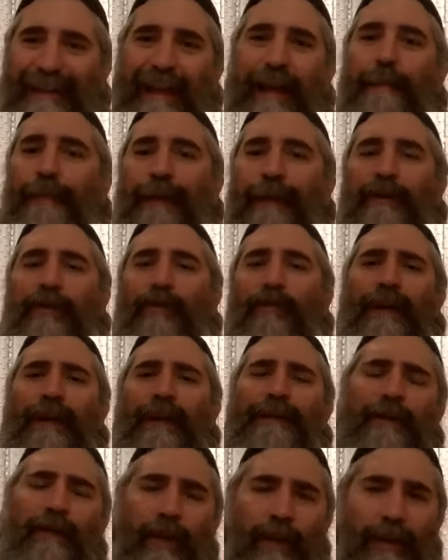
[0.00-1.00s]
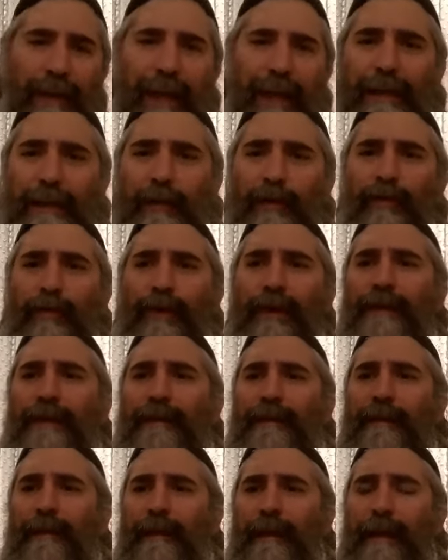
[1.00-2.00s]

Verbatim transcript: tap into it, connect to it,